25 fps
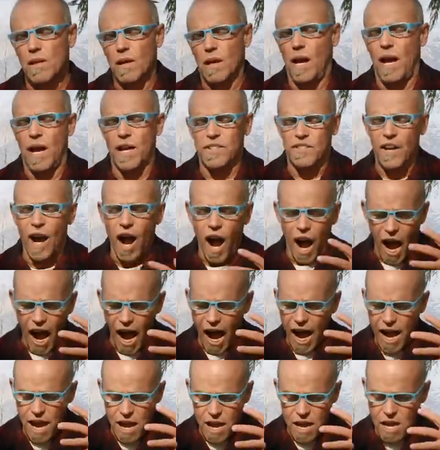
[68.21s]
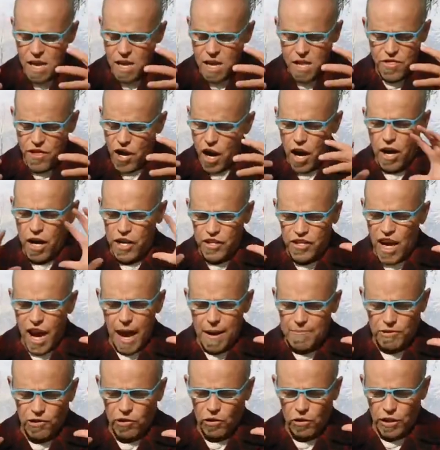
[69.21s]
There is
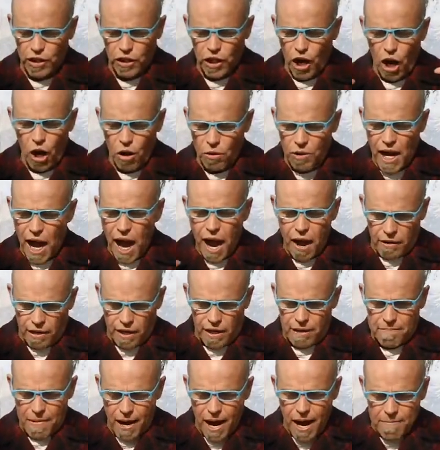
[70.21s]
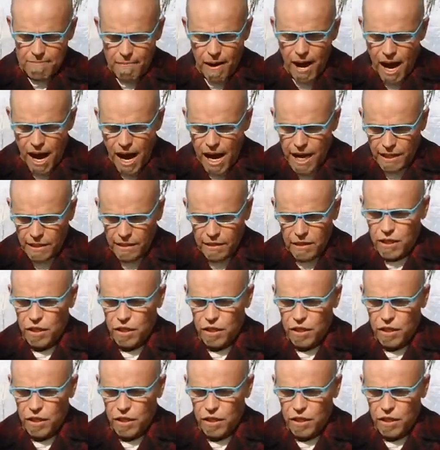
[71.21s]
absolutely no doubt in my mind,